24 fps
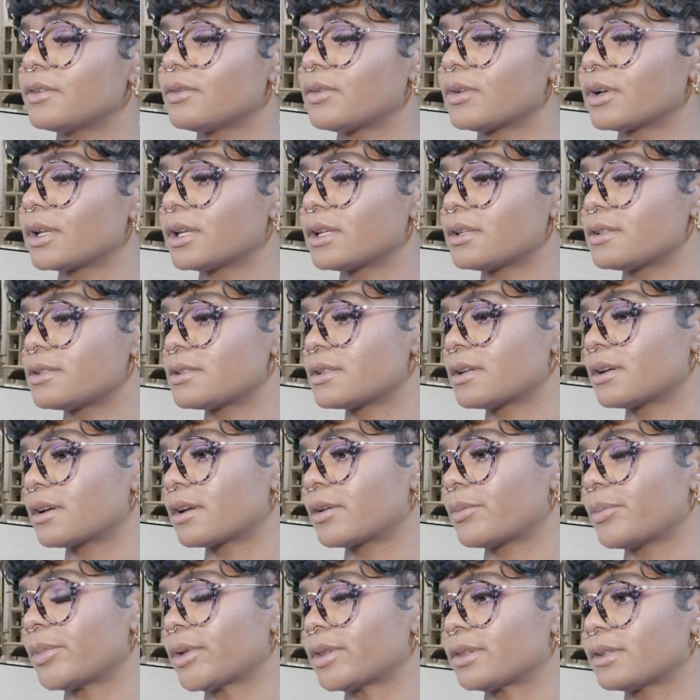We're gonna talk
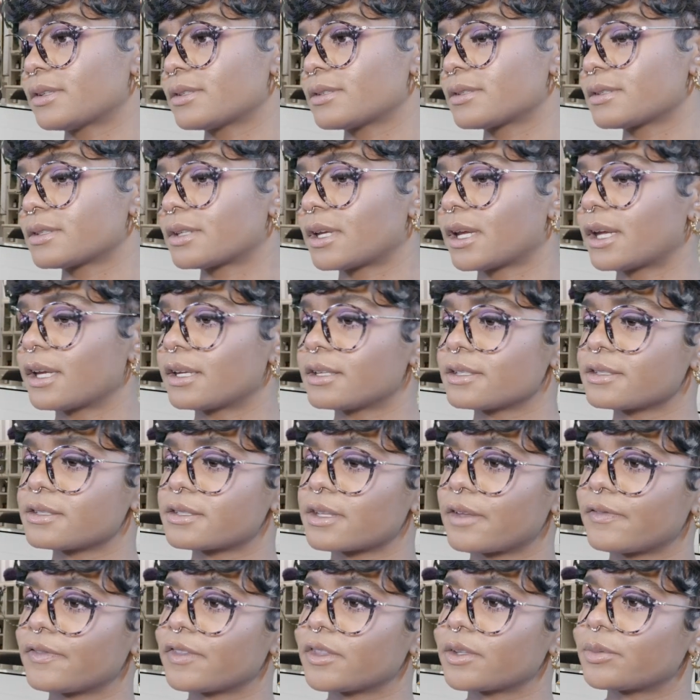about the
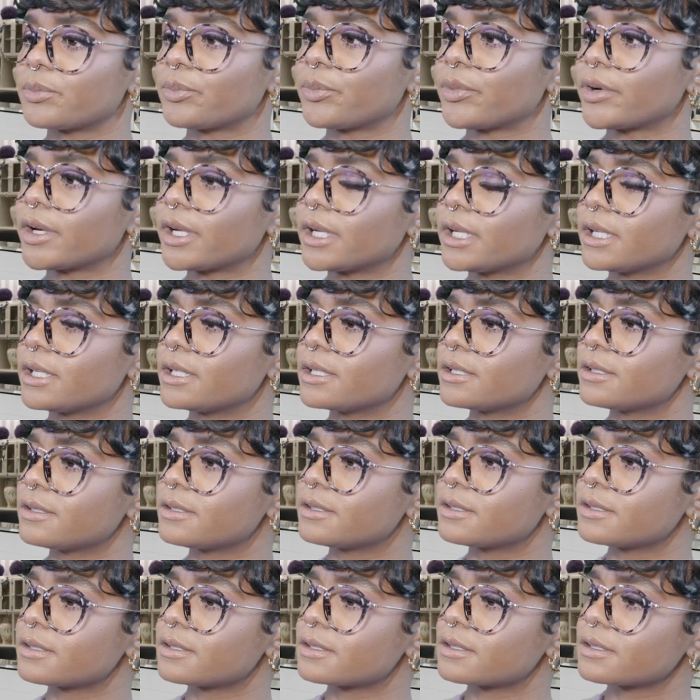size of the
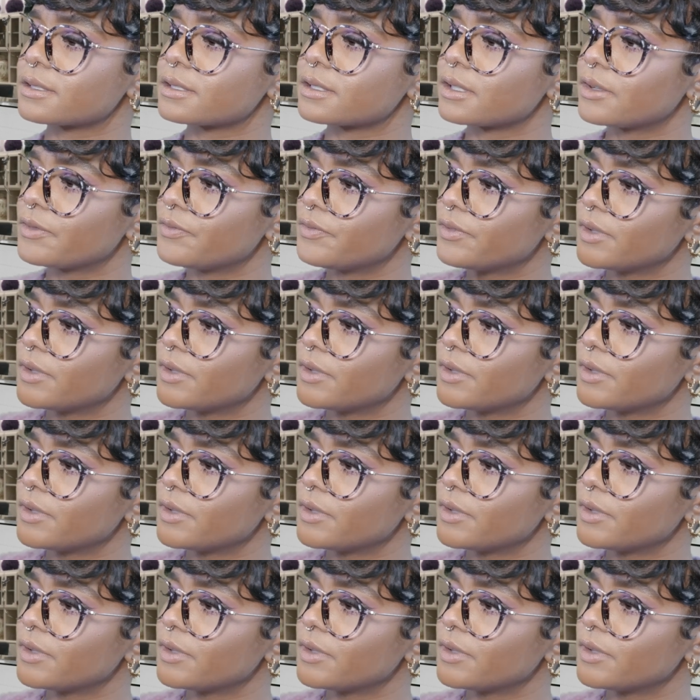braids.